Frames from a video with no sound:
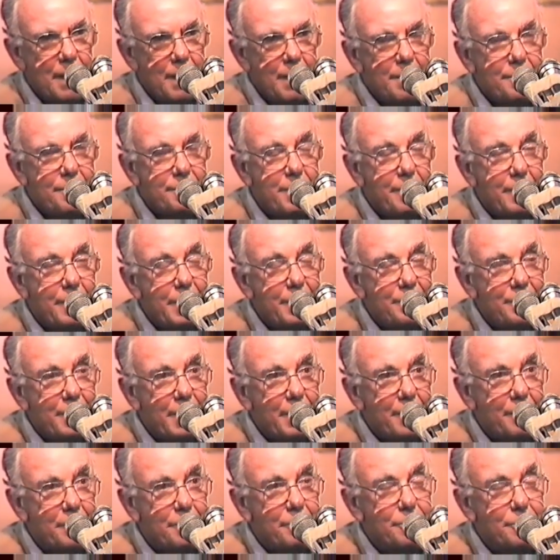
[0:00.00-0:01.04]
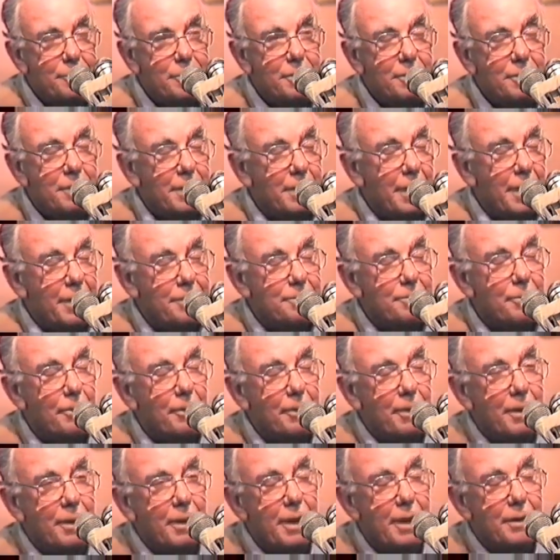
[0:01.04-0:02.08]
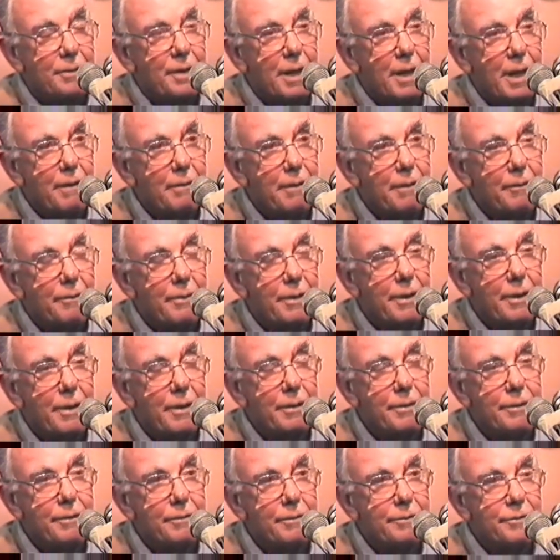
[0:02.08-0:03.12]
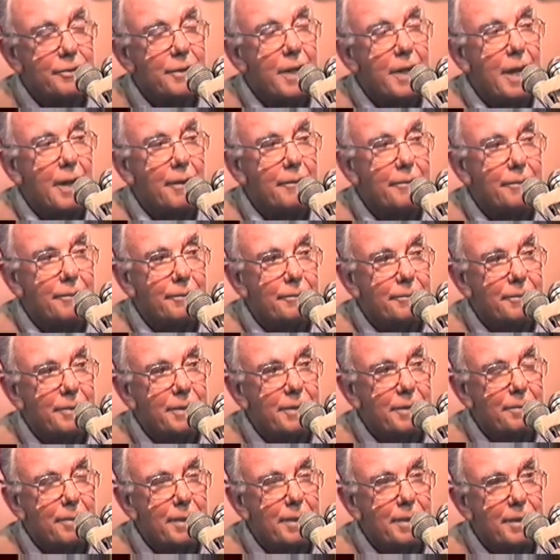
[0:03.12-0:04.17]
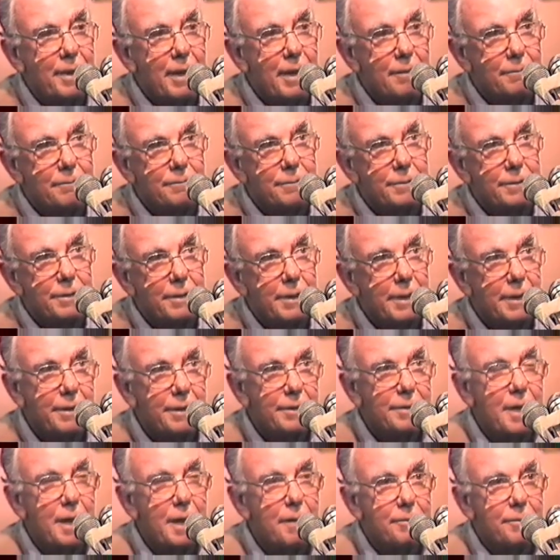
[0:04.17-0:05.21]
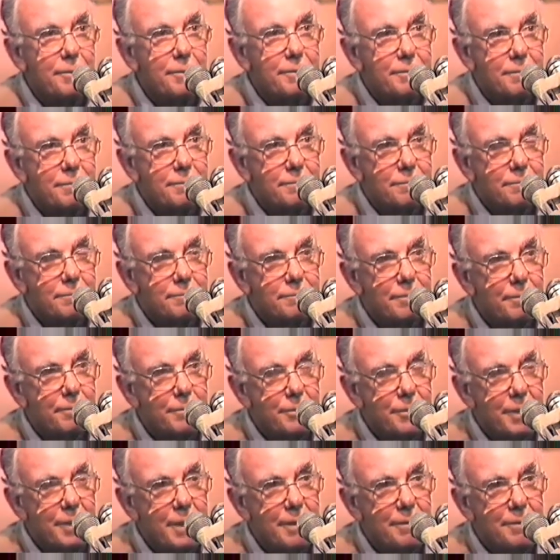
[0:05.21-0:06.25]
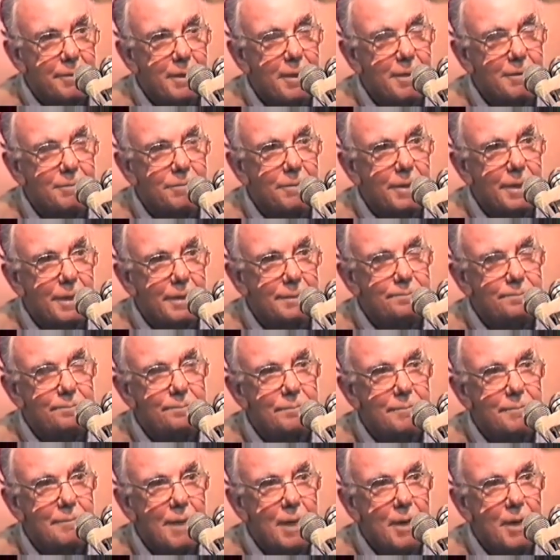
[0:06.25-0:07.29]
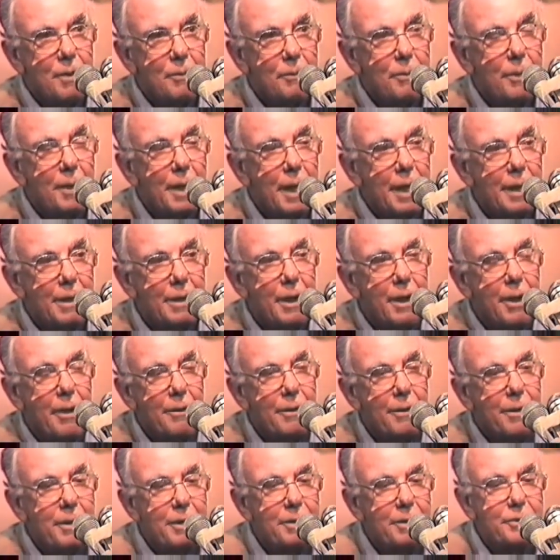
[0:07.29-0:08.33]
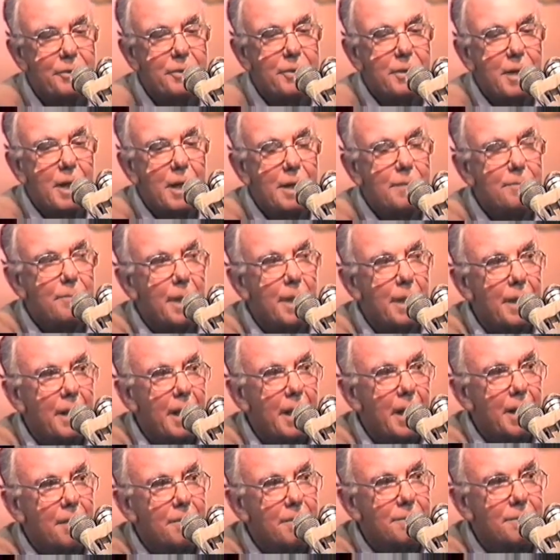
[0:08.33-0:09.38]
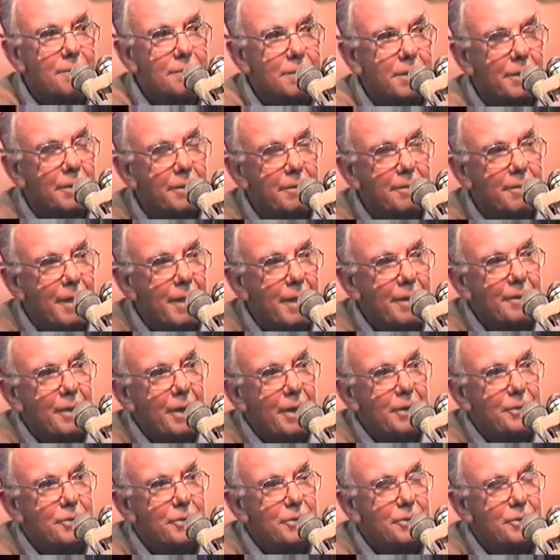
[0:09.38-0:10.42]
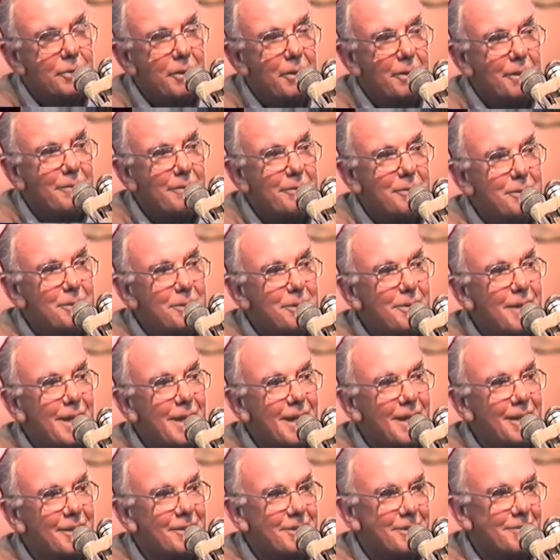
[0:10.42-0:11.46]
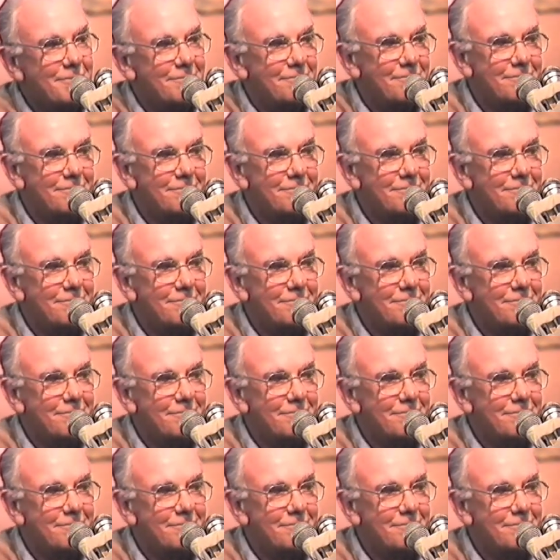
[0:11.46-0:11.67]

so he said, could you, next day, we were going to south, you see, to meet up with the other chaps from the south halfway. Would I go and inscribe my name on the foundation stone of his new house?